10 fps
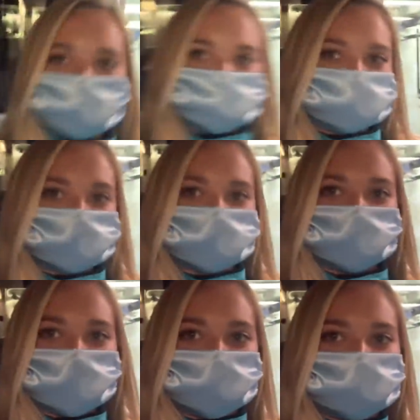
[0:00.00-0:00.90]
I'm just gonna
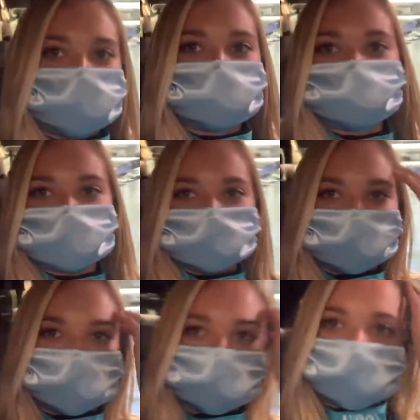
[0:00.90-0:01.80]
now sit in
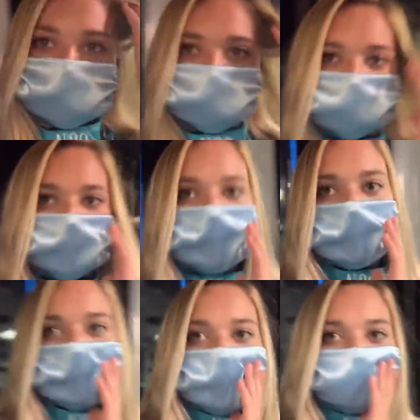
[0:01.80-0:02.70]
here and
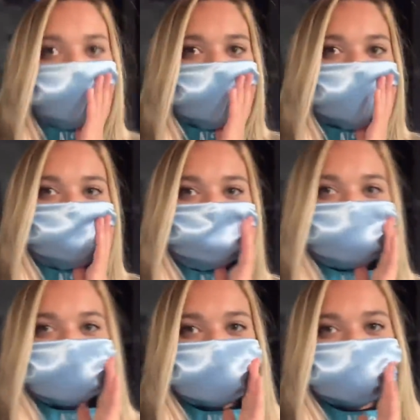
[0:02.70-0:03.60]

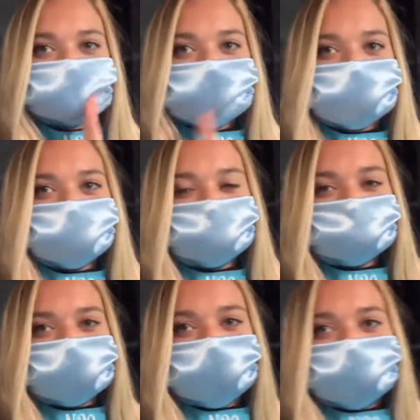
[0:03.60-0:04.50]
wait until
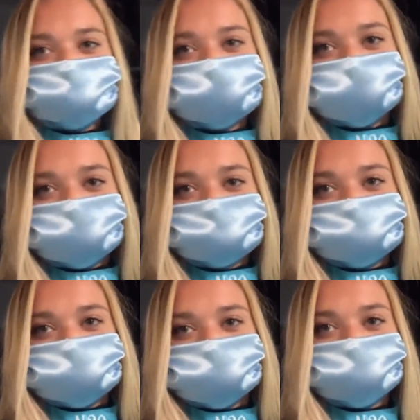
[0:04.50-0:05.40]
we have to go
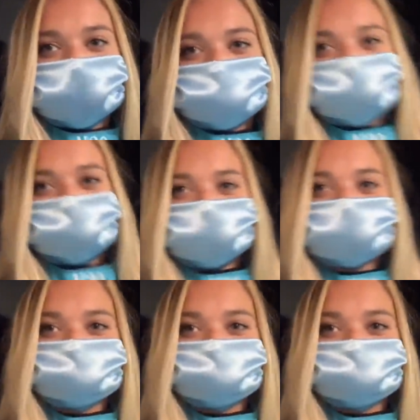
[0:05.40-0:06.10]
to pit road.